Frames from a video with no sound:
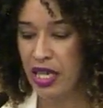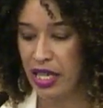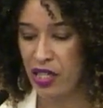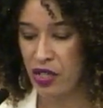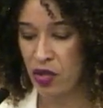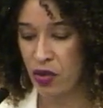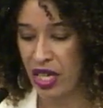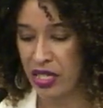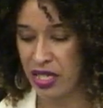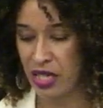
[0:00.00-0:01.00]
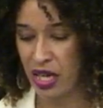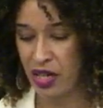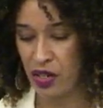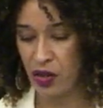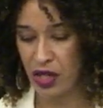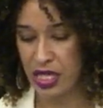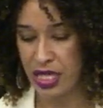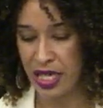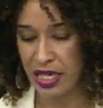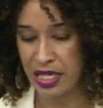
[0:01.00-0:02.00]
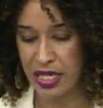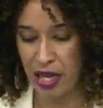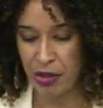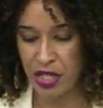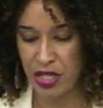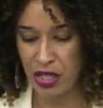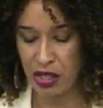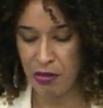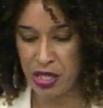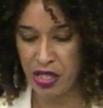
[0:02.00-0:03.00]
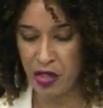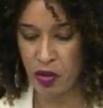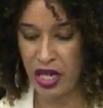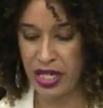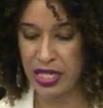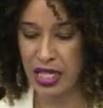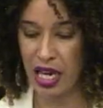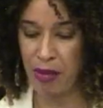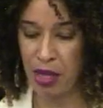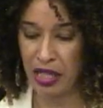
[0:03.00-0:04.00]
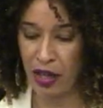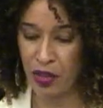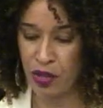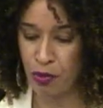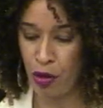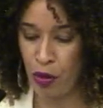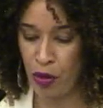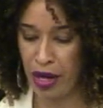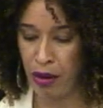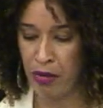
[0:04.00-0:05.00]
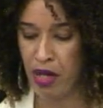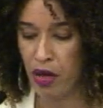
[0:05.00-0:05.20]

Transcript: in 2009, New York State established the Limited Credit Time Allowance Program,